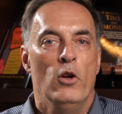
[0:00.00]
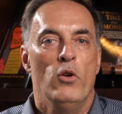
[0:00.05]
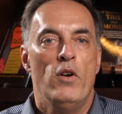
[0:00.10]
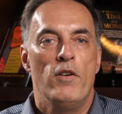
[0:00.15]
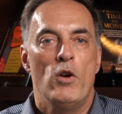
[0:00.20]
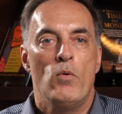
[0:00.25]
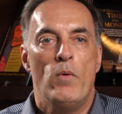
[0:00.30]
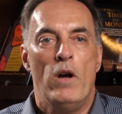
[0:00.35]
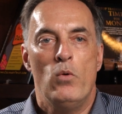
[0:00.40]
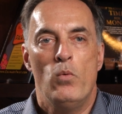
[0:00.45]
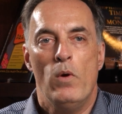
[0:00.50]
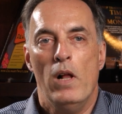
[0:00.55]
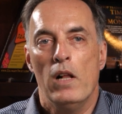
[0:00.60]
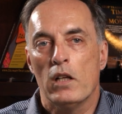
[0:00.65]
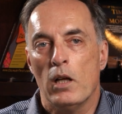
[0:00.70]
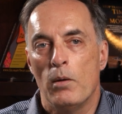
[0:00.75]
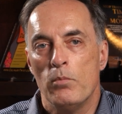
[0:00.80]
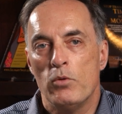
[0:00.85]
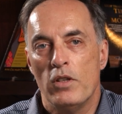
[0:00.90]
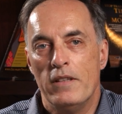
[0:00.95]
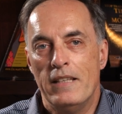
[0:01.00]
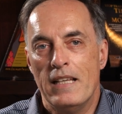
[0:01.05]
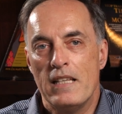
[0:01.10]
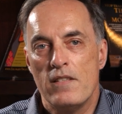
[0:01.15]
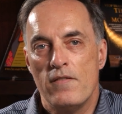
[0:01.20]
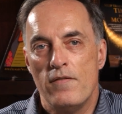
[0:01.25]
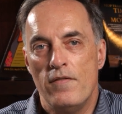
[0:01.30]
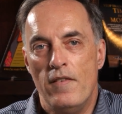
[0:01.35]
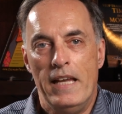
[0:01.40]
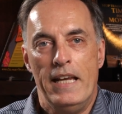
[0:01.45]
Hello everyone, welcome to
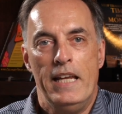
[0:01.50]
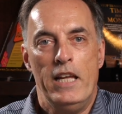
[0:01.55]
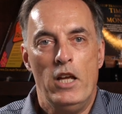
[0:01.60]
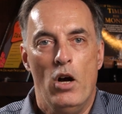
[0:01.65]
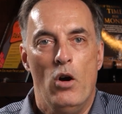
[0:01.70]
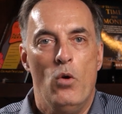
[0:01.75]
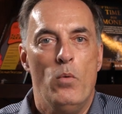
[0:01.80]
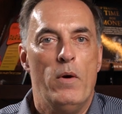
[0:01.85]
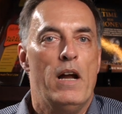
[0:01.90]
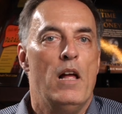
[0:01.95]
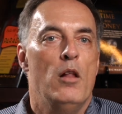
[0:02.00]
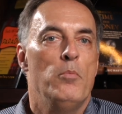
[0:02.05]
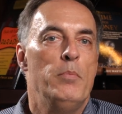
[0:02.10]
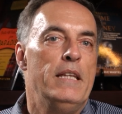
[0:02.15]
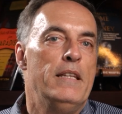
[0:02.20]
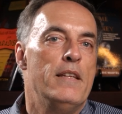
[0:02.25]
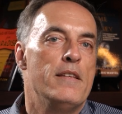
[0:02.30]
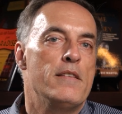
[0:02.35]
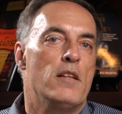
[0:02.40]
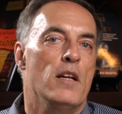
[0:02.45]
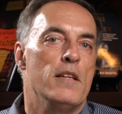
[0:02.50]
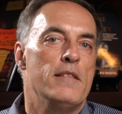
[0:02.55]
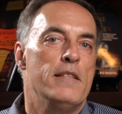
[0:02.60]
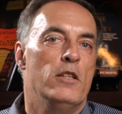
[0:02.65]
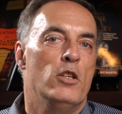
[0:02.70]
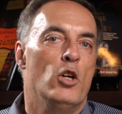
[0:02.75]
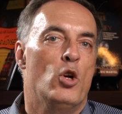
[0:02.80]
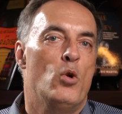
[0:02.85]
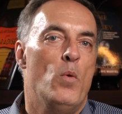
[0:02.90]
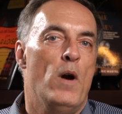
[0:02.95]
this video where I'll be
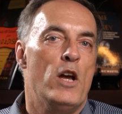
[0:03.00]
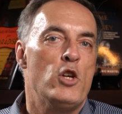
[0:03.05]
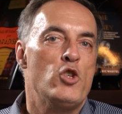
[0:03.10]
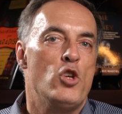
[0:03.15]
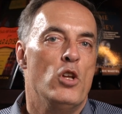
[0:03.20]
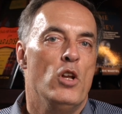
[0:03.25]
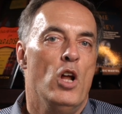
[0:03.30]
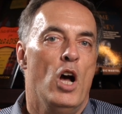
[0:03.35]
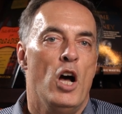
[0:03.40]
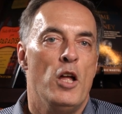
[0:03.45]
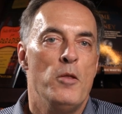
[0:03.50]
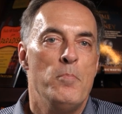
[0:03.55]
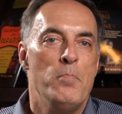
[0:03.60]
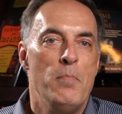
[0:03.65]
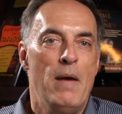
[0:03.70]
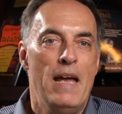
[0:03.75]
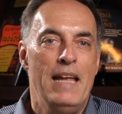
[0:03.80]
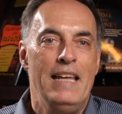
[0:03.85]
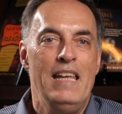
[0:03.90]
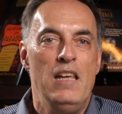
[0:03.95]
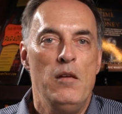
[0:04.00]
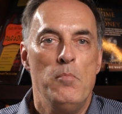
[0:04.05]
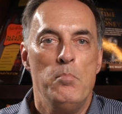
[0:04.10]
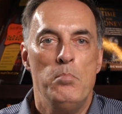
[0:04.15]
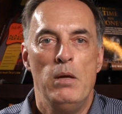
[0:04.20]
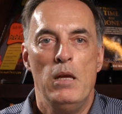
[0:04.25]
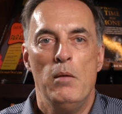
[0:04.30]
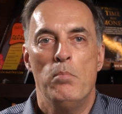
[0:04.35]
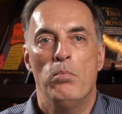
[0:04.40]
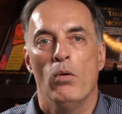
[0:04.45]
discussing the question on many
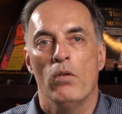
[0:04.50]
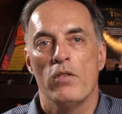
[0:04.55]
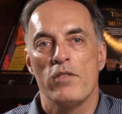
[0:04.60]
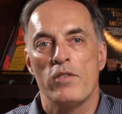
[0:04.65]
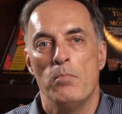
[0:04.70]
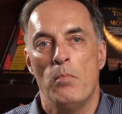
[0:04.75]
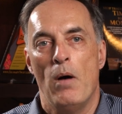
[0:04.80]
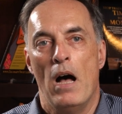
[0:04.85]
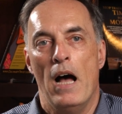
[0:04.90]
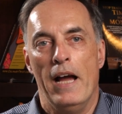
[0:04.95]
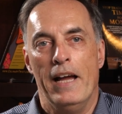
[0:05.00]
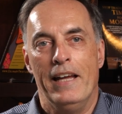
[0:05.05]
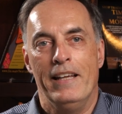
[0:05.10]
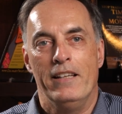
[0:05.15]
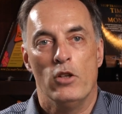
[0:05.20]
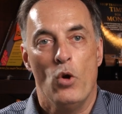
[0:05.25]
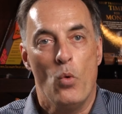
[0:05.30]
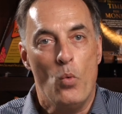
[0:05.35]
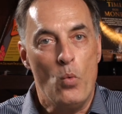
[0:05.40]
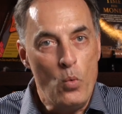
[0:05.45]
people's mind.